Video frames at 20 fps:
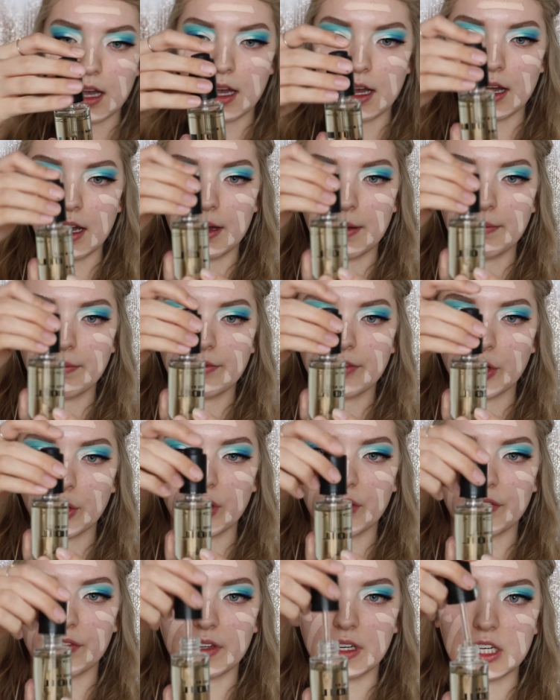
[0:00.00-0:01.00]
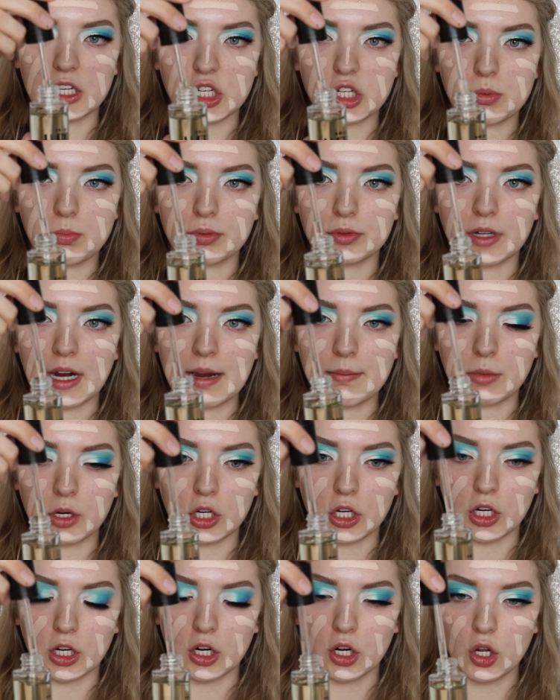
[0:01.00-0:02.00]
Photo Finish
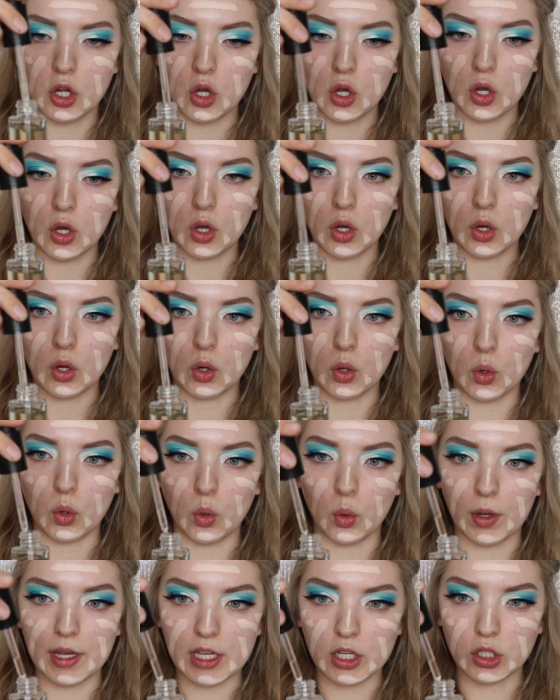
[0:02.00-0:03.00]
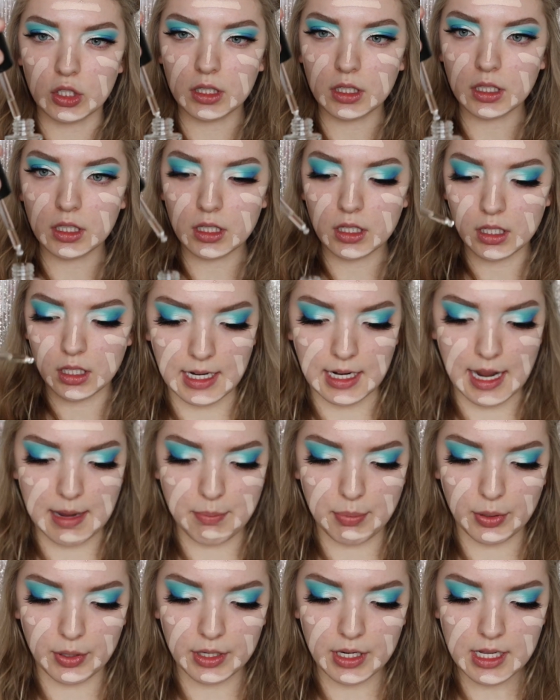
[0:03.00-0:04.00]
Primer Oil. And I
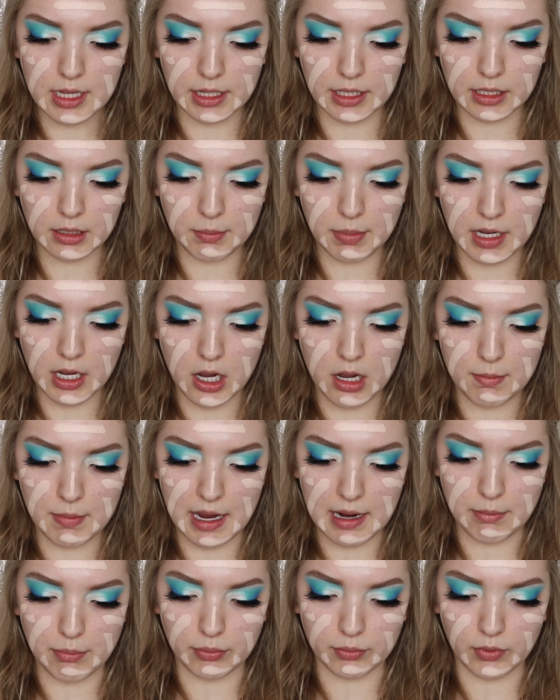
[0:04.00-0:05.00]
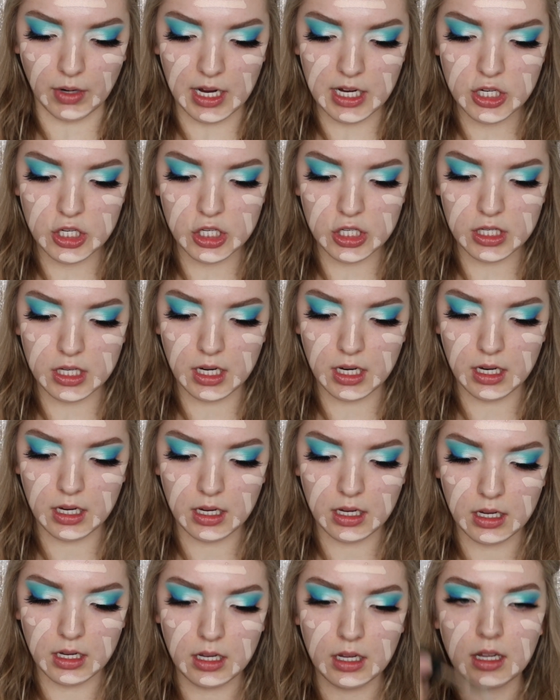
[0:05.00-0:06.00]
put a little bit on my brush,
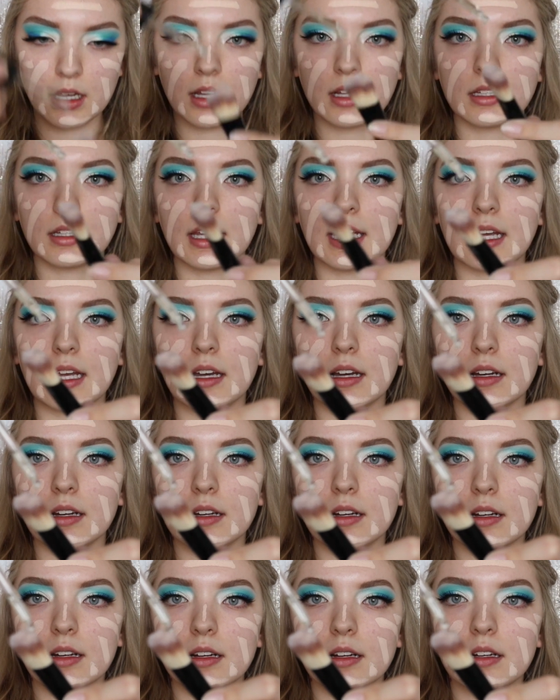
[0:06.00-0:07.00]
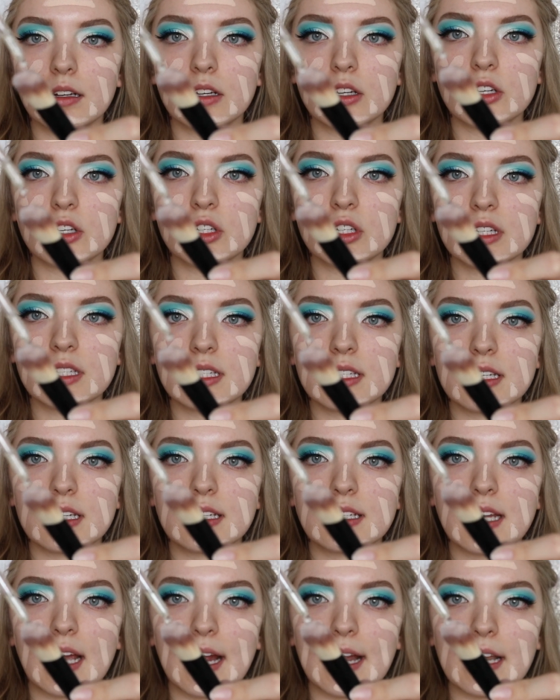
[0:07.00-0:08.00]
like just a
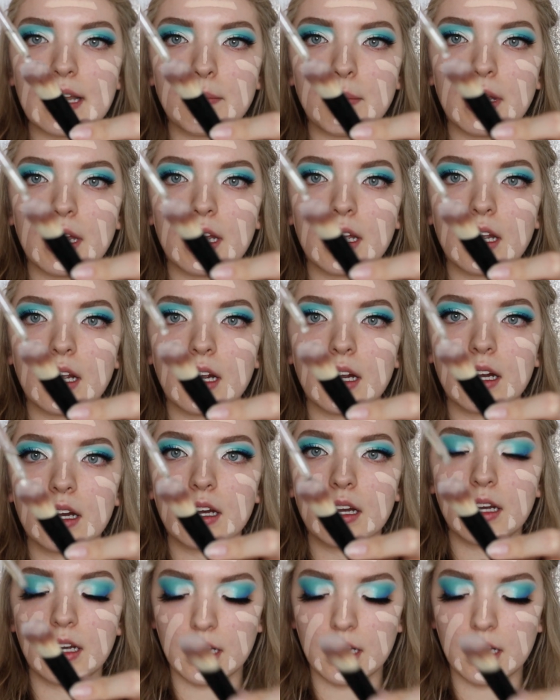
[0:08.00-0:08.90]
tiny bit here.